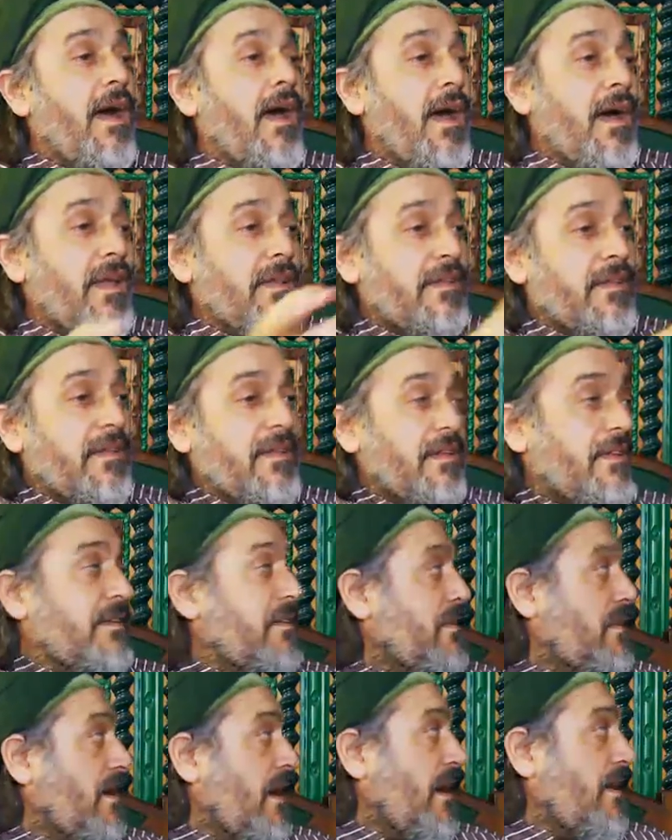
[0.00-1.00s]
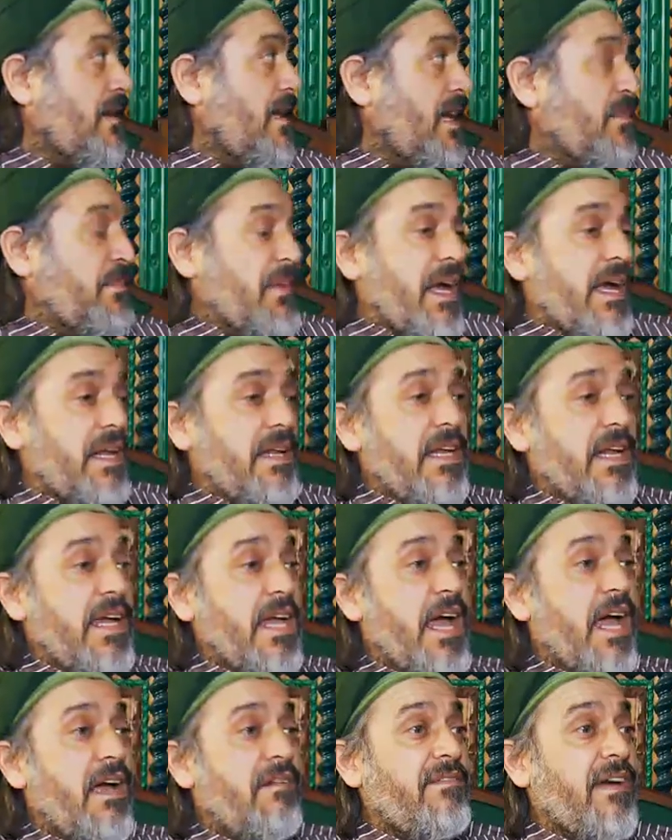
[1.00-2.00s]
And the other man,
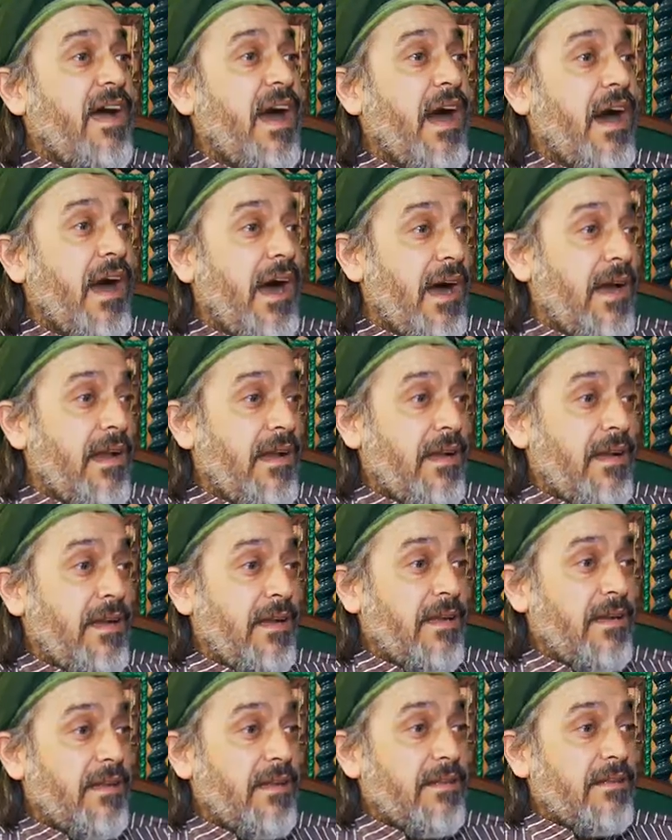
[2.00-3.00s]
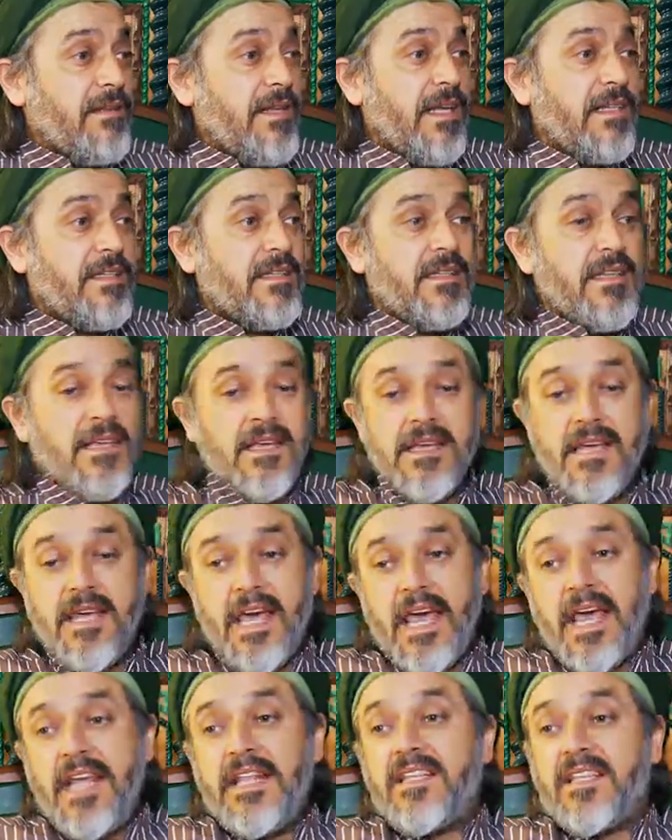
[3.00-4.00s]
he have a hal that
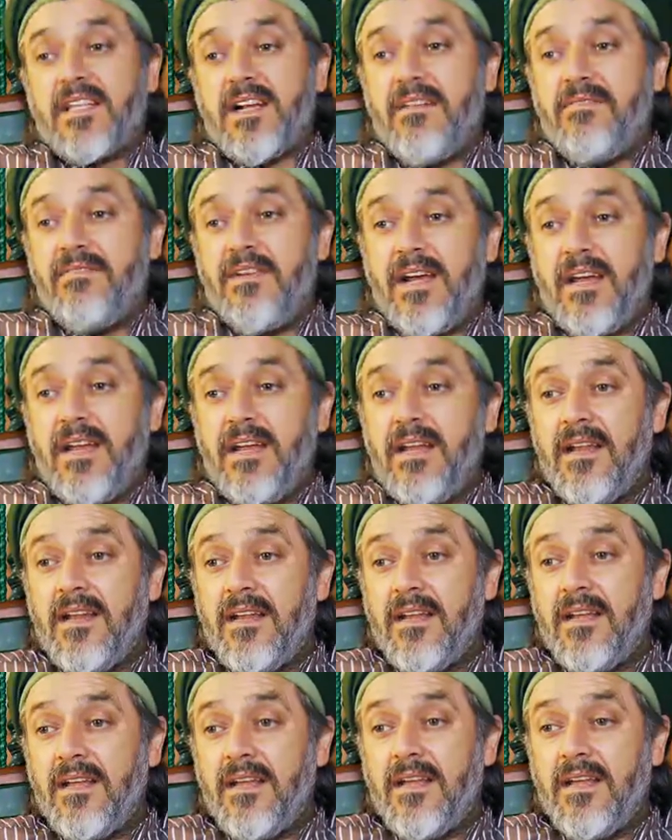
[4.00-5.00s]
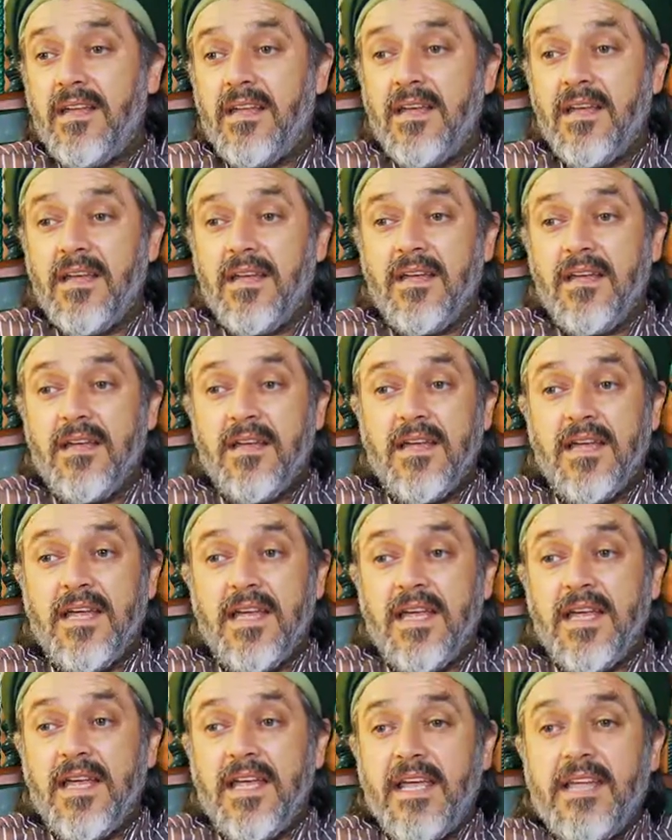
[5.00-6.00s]
he travel
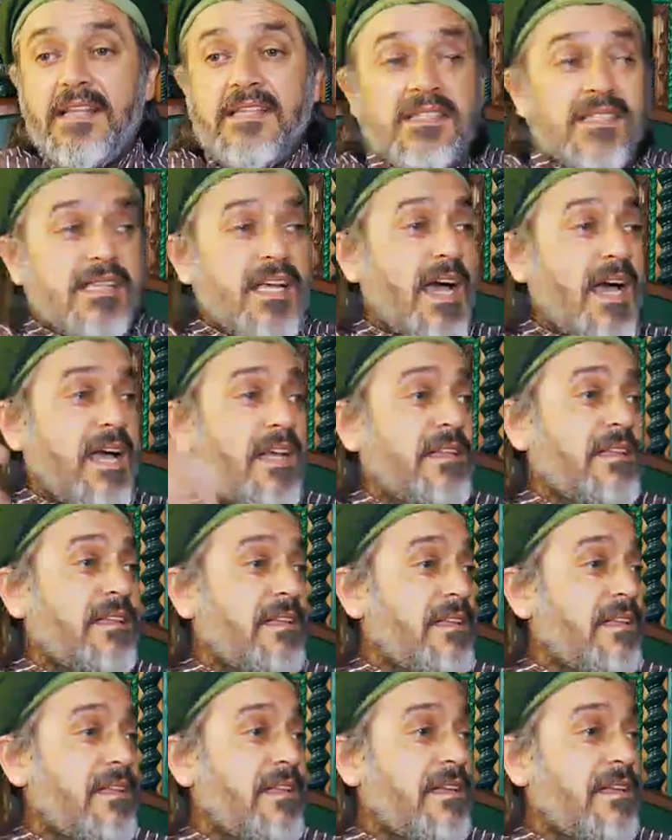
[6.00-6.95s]
inside